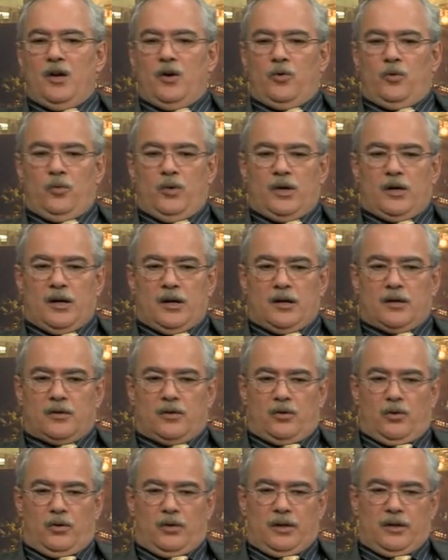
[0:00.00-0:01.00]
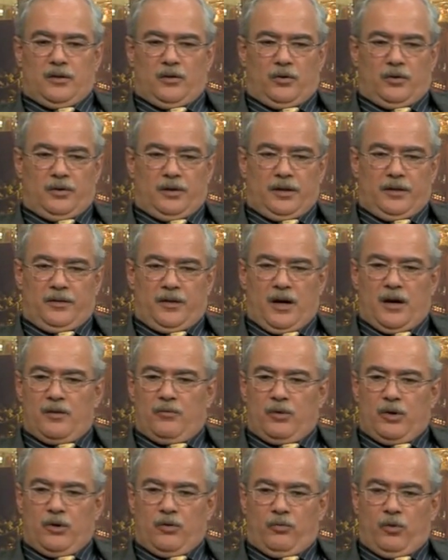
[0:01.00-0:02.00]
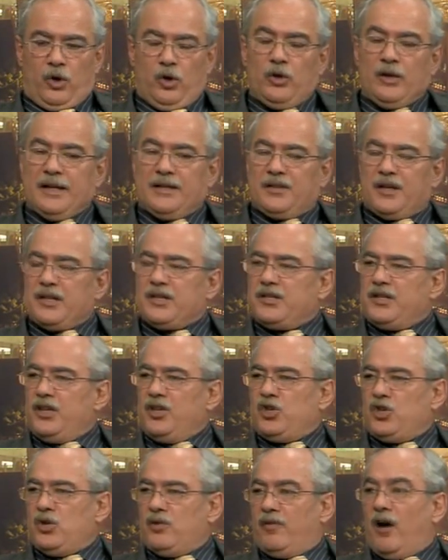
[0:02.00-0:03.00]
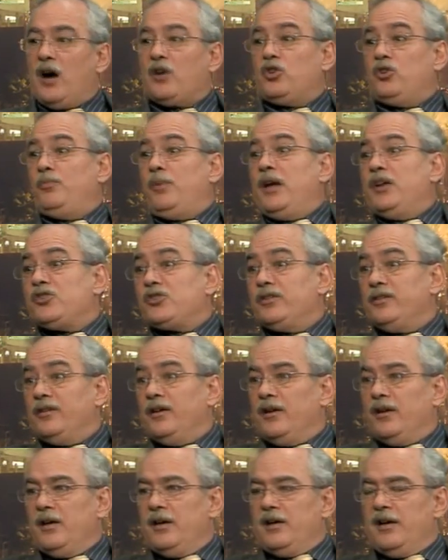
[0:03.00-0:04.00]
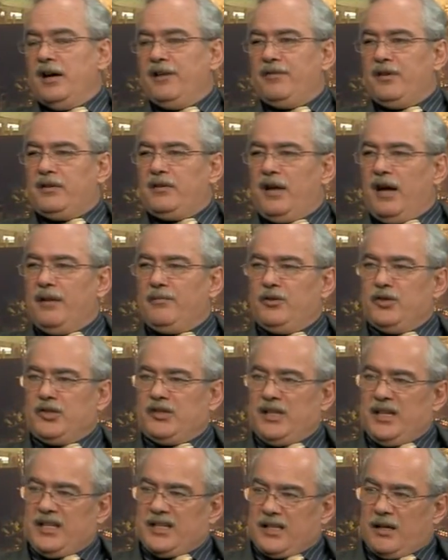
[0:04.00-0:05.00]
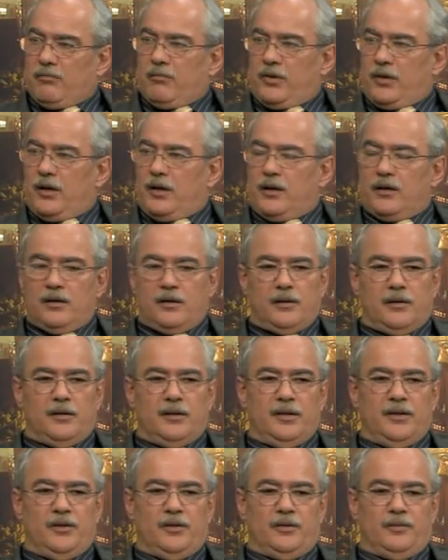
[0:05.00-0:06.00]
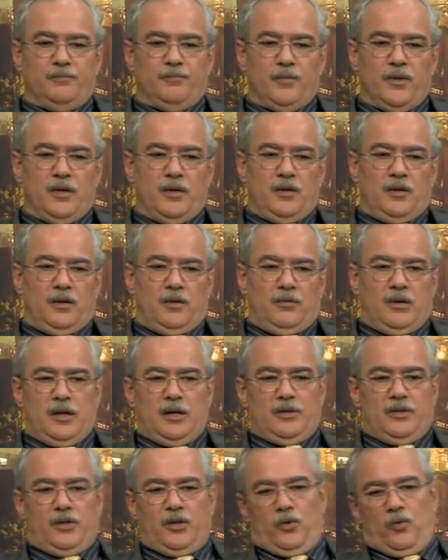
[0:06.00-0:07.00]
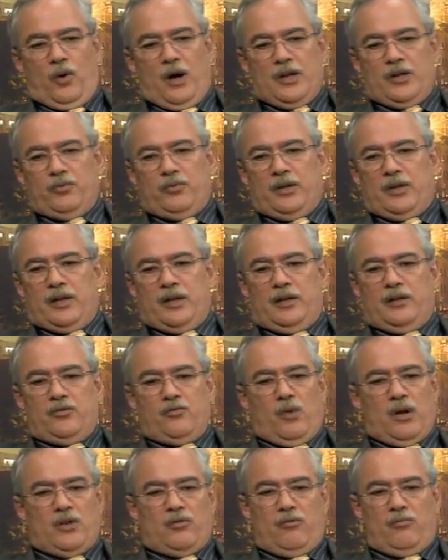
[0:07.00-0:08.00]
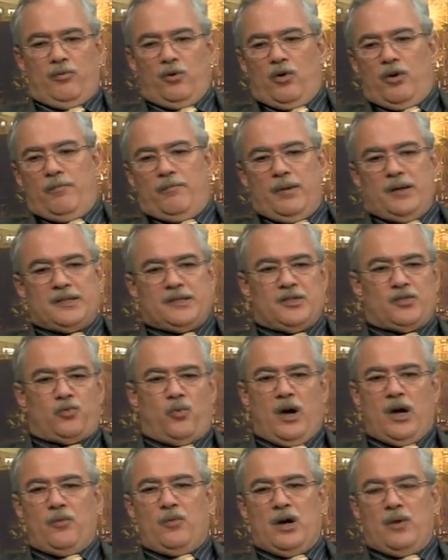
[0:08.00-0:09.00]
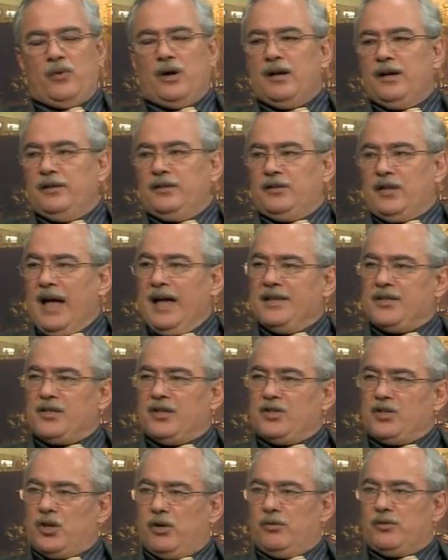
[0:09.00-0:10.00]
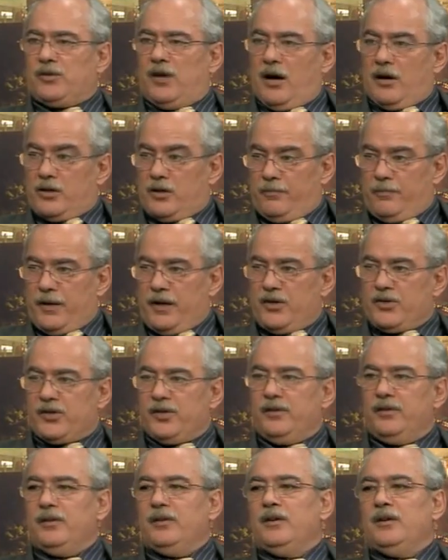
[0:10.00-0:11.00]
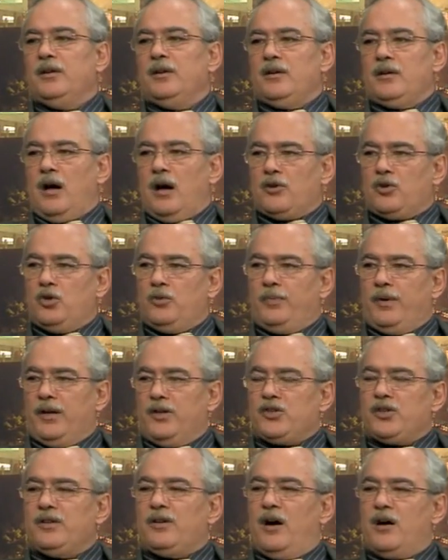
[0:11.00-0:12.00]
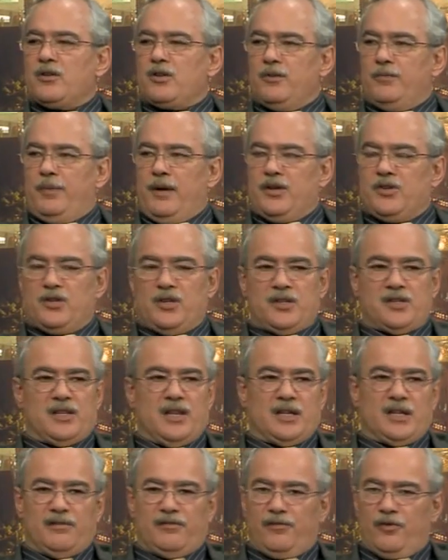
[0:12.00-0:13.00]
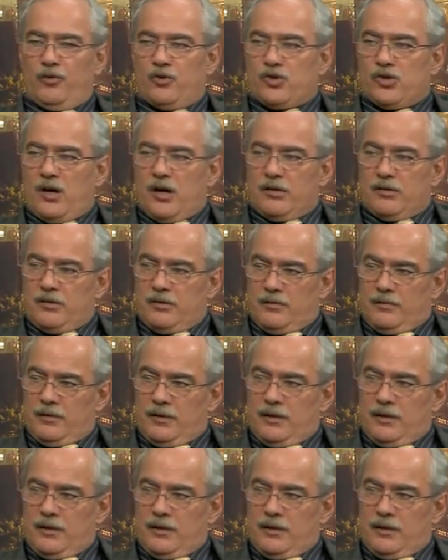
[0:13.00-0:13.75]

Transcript: We gotta call it we only address the issue of occupation. Every time you say something, why do we blow up buses? Why? The answer is always occupation, occupation, occupation. It's like a flowchart.